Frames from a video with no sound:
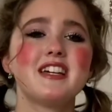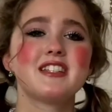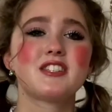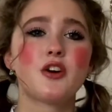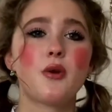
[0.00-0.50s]

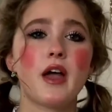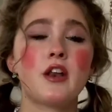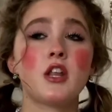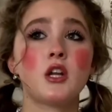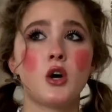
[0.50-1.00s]

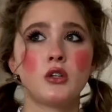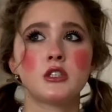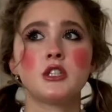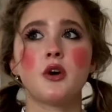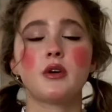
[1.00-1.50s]
And then
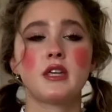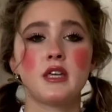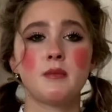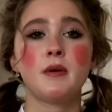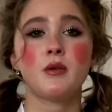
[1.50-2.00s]
also
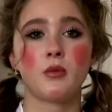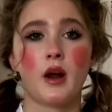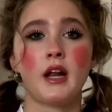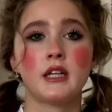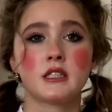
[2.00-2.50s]
keep it
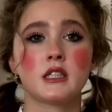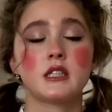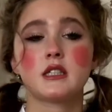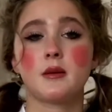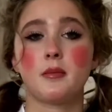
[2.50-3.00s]
running till
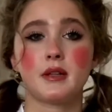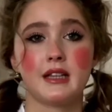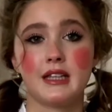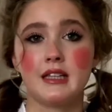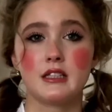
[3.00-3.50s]
it's
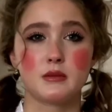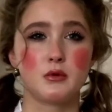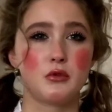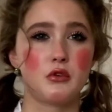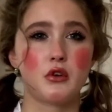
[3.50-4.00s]
completely
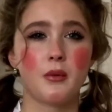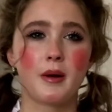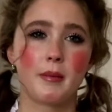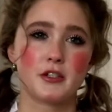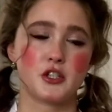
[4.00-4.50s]
smooth. You don't
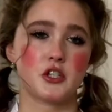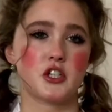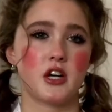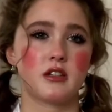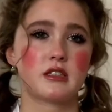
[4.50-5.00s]
want a bunch of
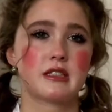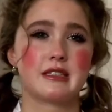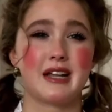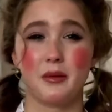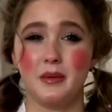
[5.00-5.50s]
chunks because
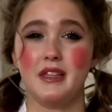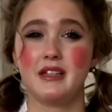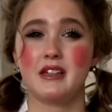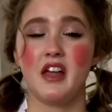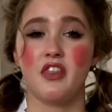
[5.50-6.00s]
that'll be
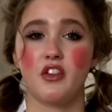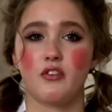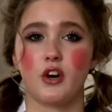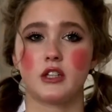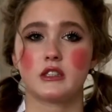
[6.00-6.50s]
in the
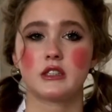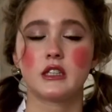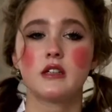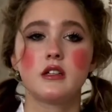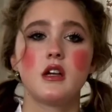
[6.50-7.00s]

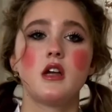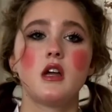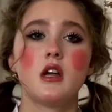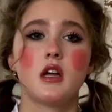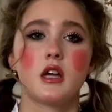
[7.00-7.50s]
frosting.
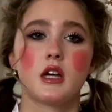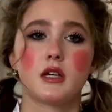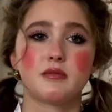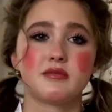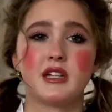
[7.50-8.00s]

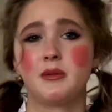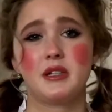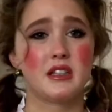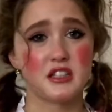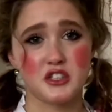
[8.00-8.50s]
I
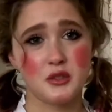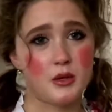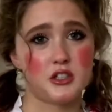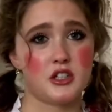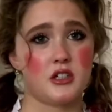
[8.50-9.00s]
mean, unless you
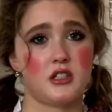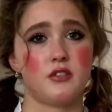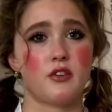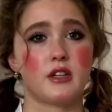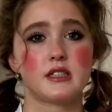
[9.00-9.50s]
want chunky
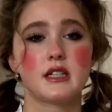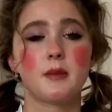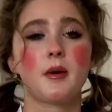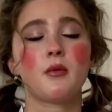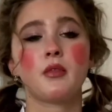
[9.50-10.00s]

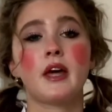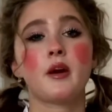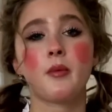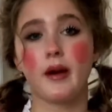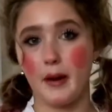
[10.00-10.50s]
frosting, but
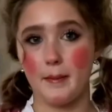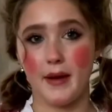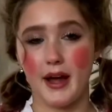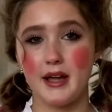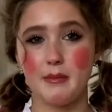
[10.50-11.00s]
later we're gonna
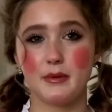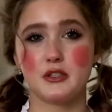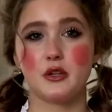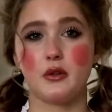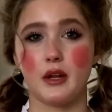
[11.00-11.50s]
pipe,
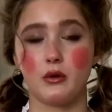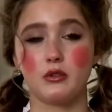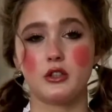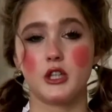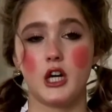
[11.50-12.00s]
so that'll
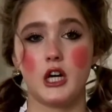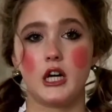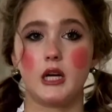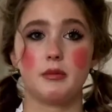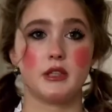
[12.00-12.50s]
clog
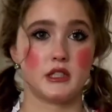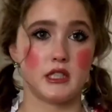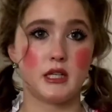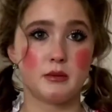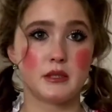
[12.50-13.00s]
up the tips.